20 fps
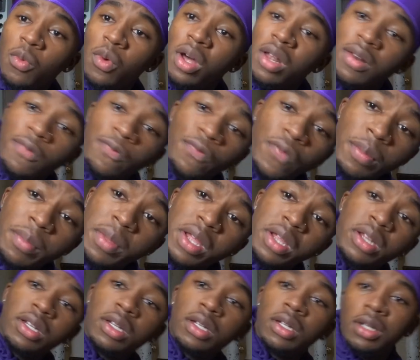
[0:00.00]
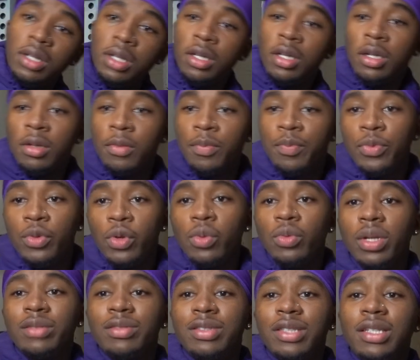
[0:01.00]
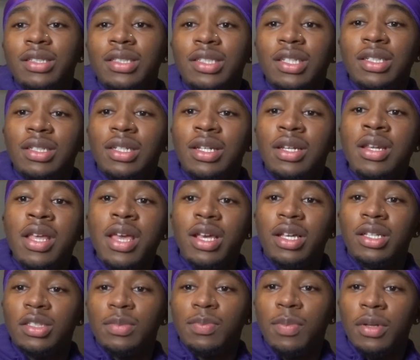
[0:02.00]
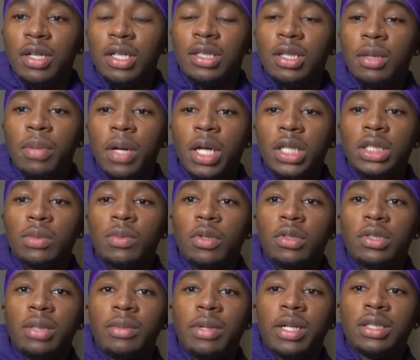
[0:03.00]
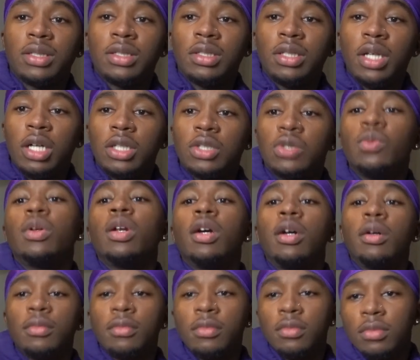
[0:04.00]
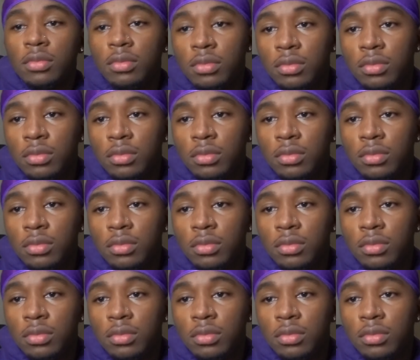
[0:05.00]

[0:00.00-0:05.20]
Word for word: One female. Who names their son Nick? Spelled like the basketball team that sucks. What up?